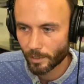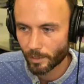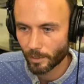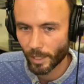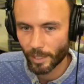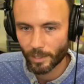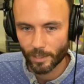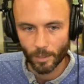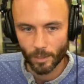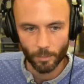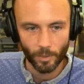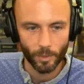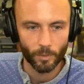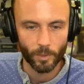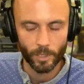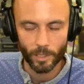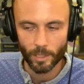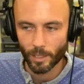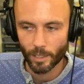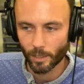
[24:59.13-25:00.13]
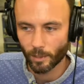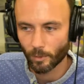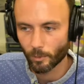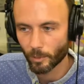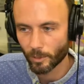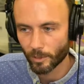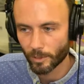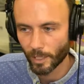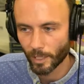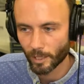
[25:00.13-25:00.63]
So that's something we did in the
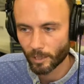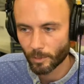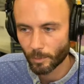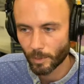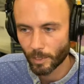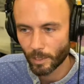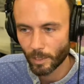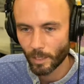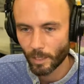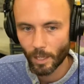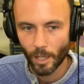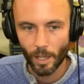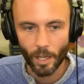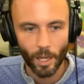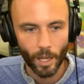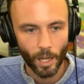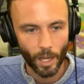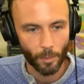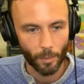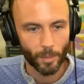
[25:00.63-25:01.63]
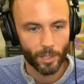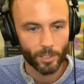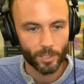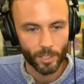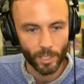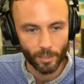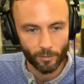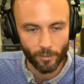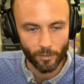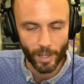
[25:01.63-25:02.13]
World's XP. I
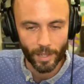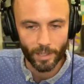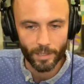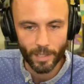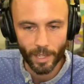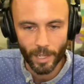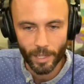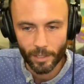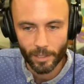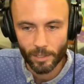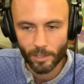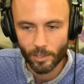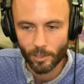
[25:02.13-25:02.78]
mentioned event decks.